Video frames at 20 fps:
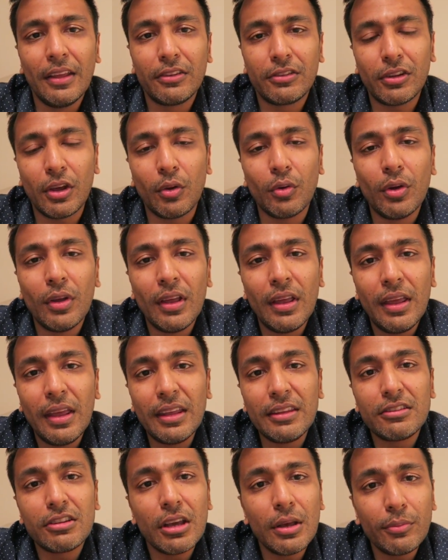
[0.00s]
So
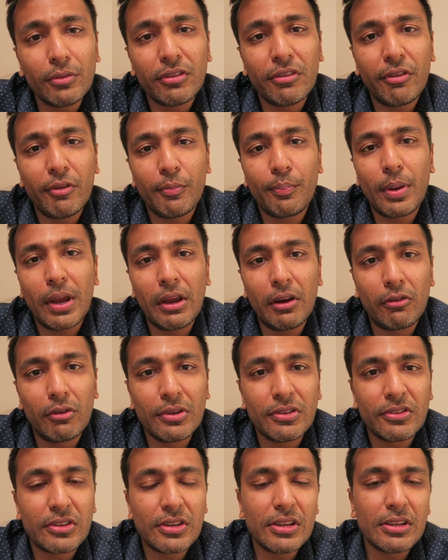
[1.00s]
in terms of
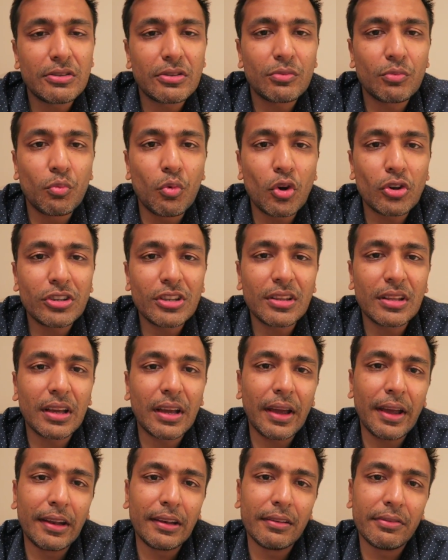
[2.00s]
appearances, what are the
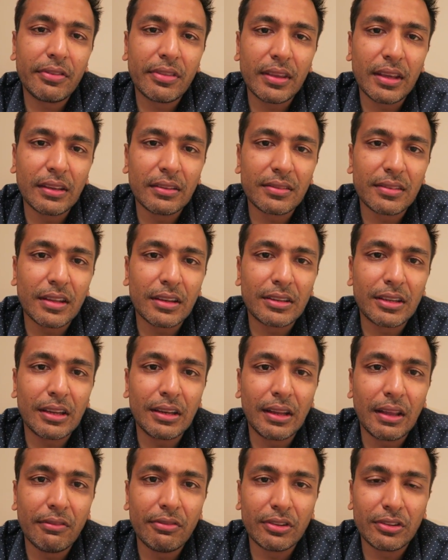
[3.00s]
kind of things that
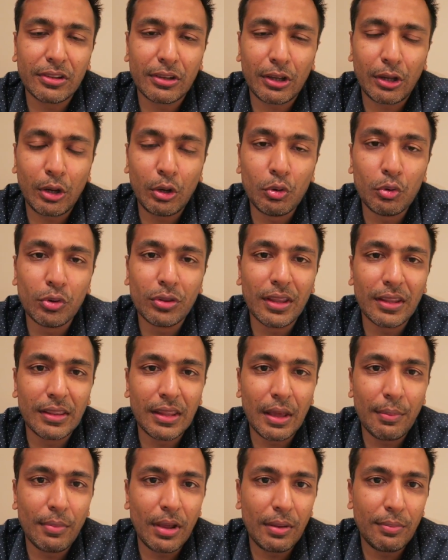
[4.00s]
can give us a clue that
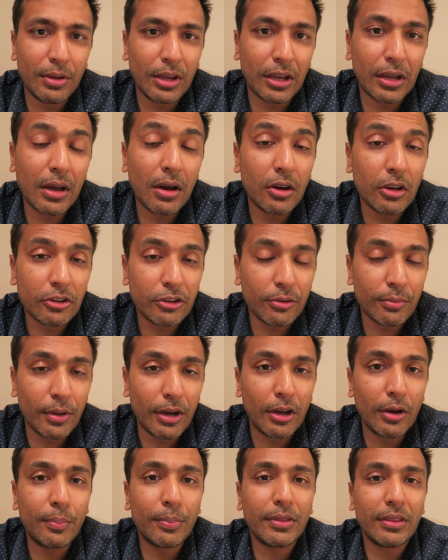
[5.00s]
there may be a
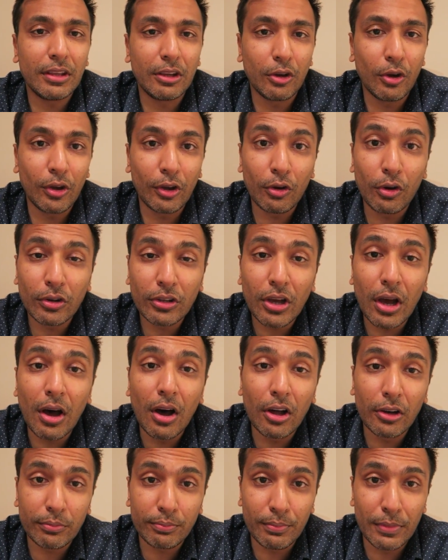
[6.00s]
cardiomyopathy going on,
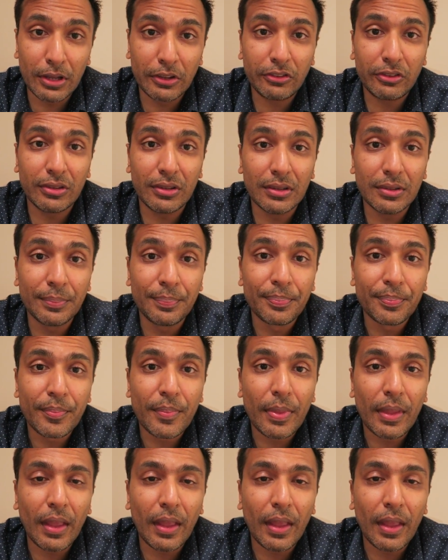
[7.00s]
heart muscle